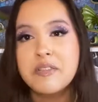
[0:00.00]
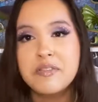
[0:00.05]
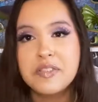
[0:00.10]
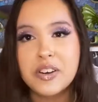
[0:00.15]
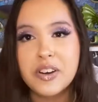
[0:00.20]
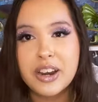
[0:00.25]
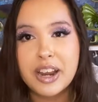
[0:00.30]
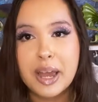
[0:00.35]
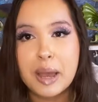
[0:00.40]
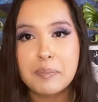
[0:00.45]

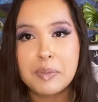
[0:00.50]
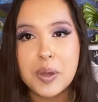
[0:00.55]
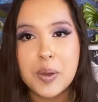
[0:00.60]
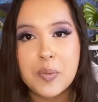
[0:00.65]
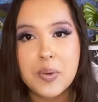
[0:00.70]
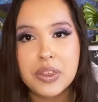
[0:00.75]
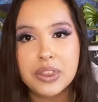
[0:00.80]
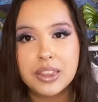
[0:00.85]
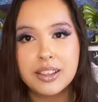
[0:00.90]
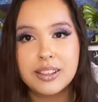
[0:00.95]
very happy
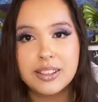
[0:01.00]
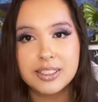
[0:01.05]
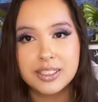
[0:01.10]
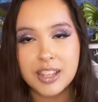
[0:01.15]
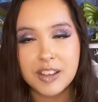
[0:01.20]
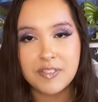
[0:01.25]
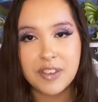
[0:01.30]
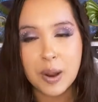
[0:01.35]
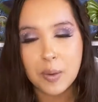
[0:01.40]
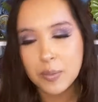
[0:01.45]
with the
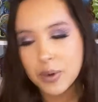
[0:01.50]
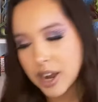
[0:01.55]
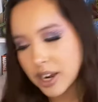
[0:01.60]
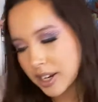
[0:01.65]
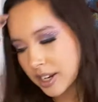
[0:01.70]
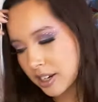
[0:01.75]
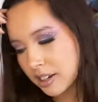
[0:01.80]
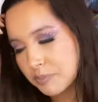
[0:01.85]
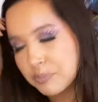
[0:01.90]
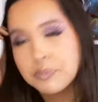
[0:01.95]
stuff I
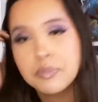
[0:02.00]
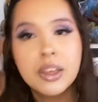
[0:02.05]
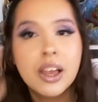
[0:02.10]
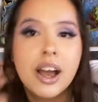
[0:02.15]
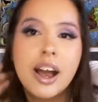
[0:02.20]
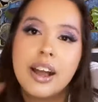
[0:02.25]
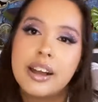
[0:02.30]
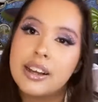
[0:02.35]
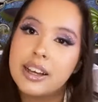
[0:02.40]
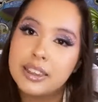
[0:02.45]
wanted.
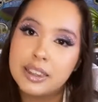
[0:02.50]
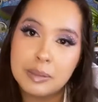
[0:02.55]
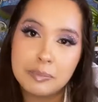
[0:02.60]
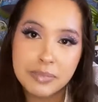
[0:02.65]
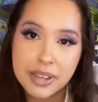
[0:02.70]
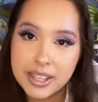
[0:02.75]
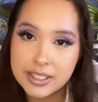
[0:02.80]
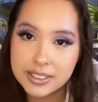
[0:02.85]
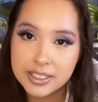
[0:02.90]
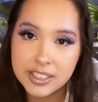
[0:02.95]
I got the
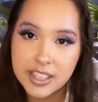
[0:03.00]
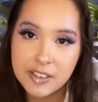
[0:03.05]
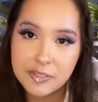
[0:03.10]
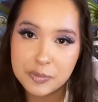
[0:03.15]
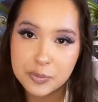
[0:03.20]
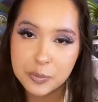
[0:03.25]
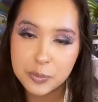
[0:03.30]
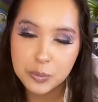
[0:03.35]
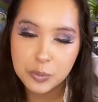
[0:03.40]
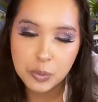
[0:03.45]
main stuff,
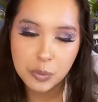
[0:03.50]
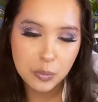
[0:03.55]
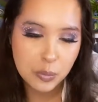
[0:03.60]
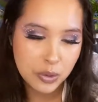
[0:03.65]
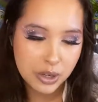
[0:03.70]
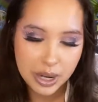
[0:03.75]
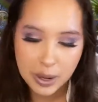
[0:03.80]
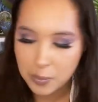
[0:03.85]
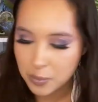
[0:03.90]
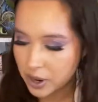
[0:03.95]

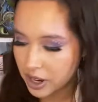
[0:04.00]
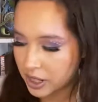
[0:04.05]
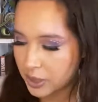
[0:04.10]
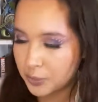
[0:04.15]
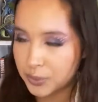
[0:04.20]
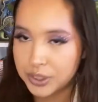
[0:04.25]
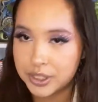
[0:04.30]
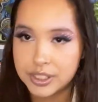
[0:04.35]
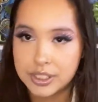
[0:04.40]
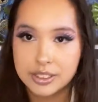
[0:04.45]
what I
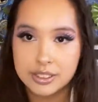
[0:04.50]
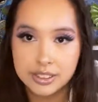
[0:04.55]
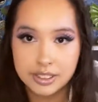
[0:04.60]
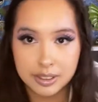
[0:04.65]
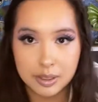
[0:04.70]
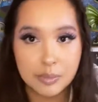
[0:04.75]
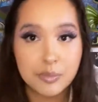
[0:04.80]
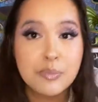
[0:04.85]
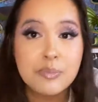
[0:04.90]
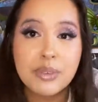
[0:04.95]
wanted, which is
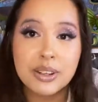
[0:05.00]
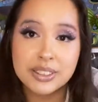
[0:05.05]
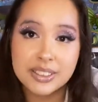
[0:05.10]
the